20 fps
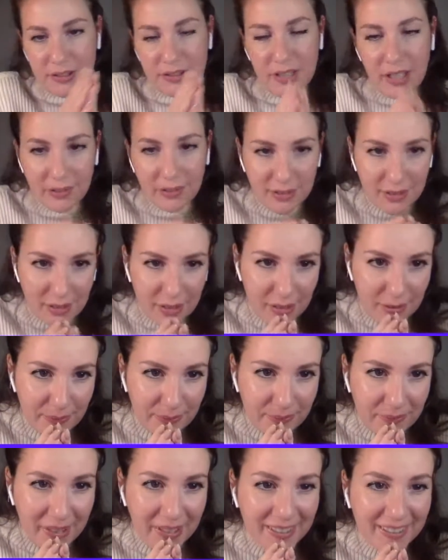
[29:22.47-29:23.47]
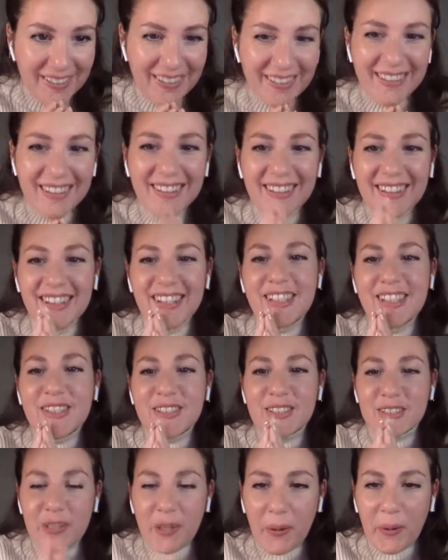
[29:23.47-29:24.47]
sent it.
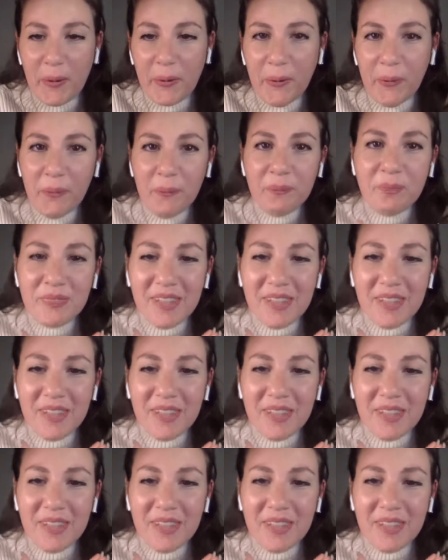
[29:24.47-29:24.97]
So